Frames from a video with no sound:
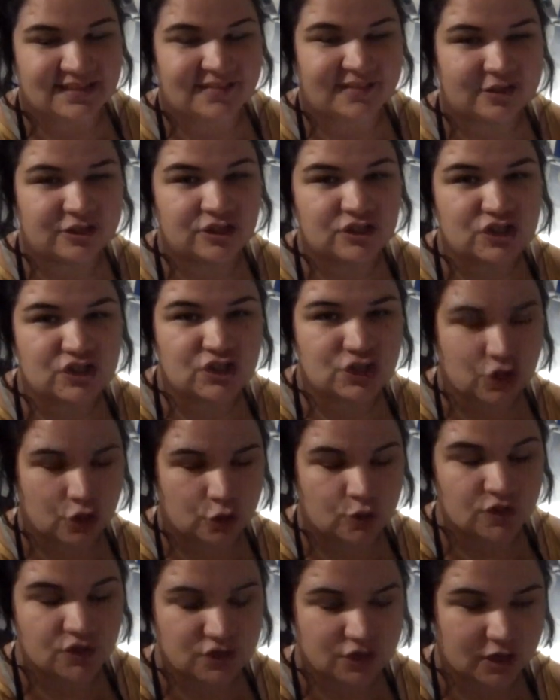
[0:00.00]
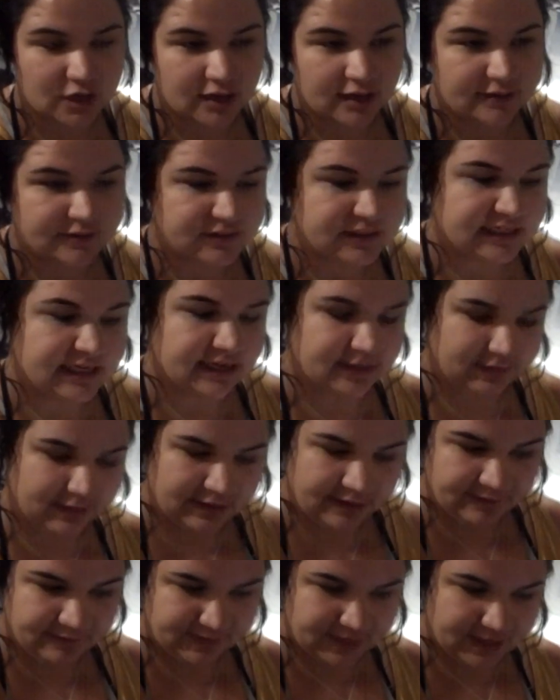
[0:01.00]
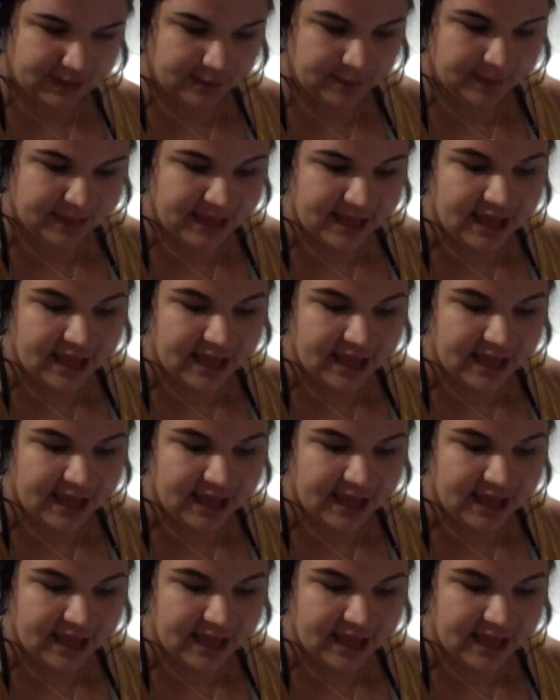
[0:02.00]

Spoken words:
They're so soft and I love them.